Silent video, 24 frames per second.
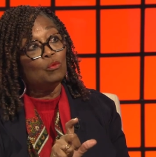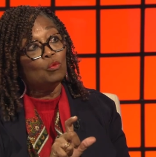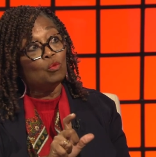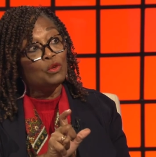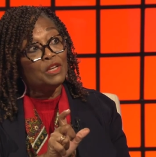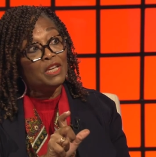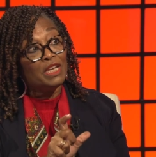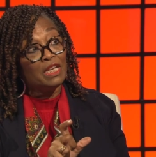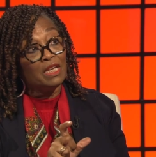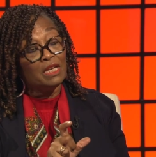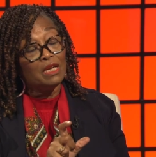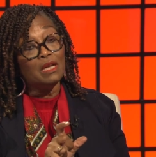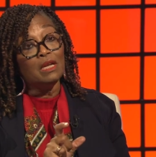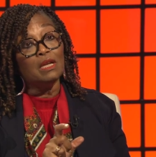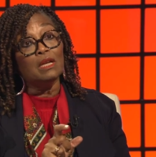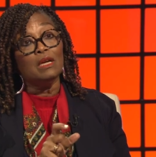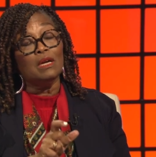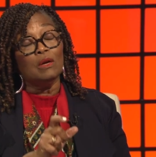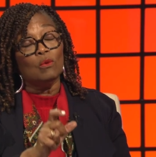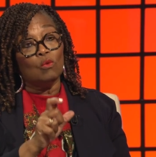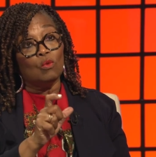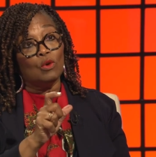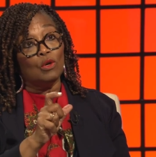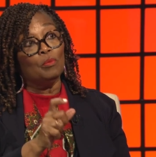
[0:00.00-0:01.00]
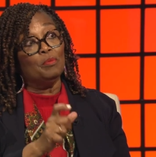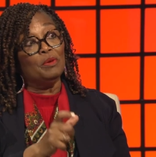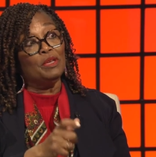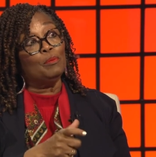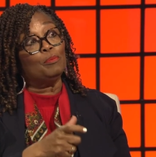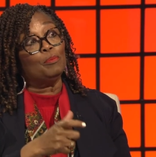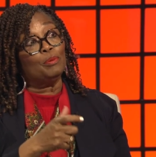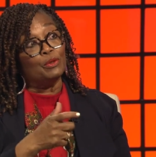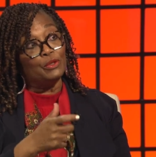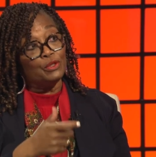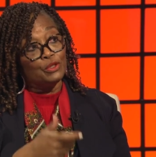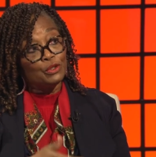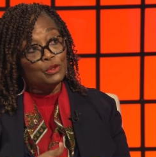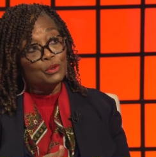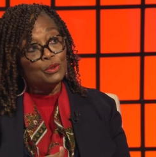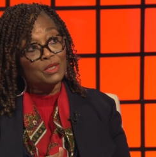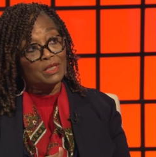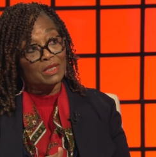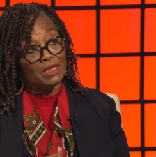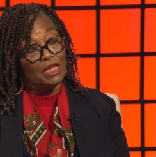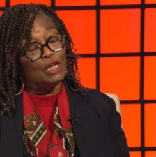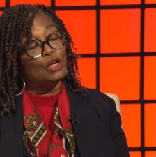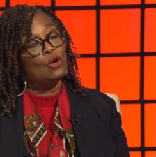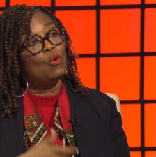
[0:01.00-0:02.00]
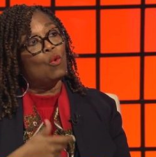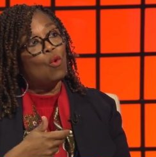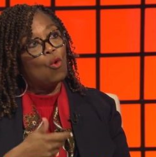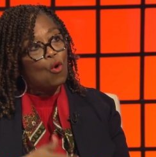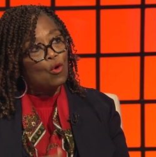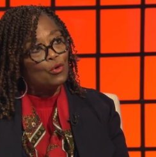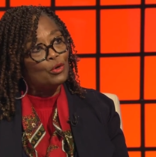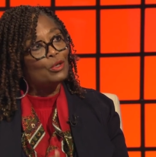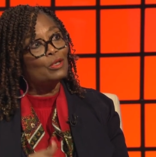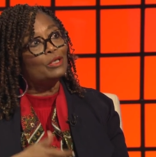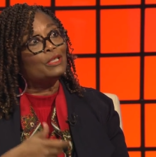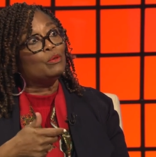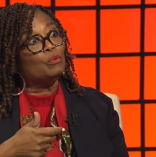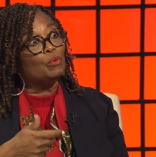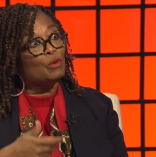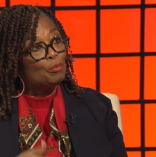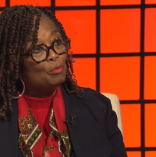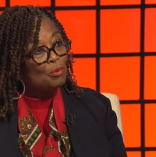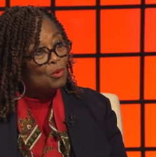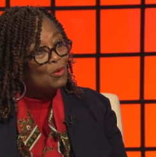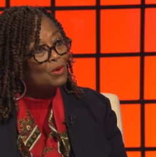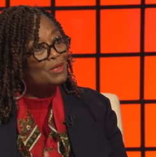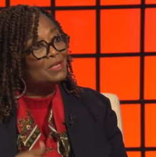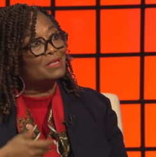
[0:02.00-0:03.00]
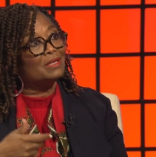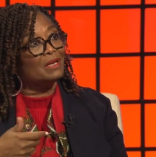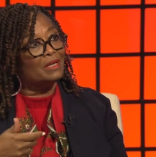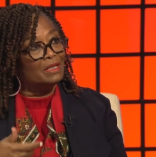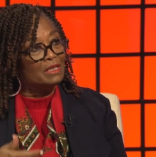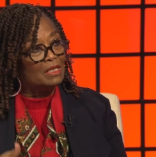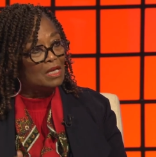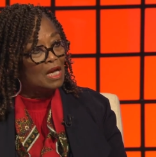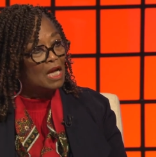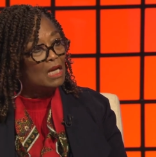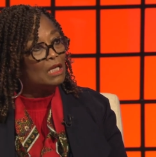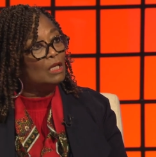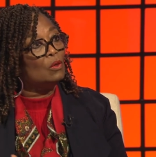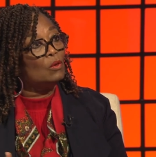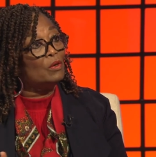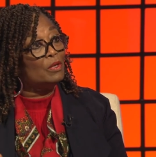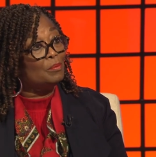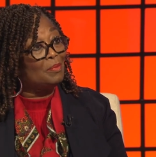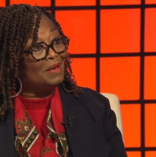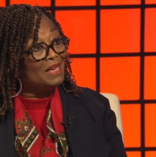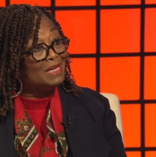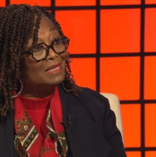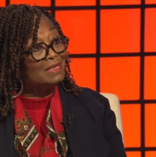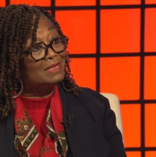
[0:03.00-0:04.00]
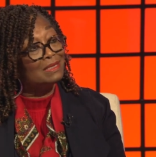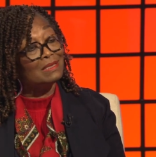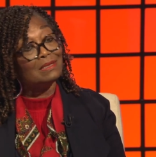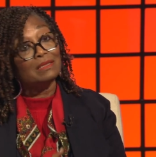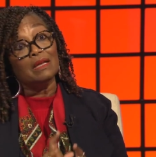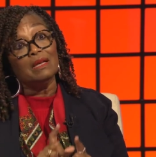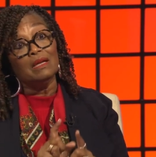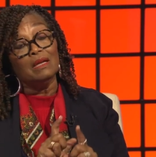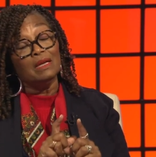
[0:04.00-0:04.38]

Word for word: we will be producing quarterly reports on an ongoing basis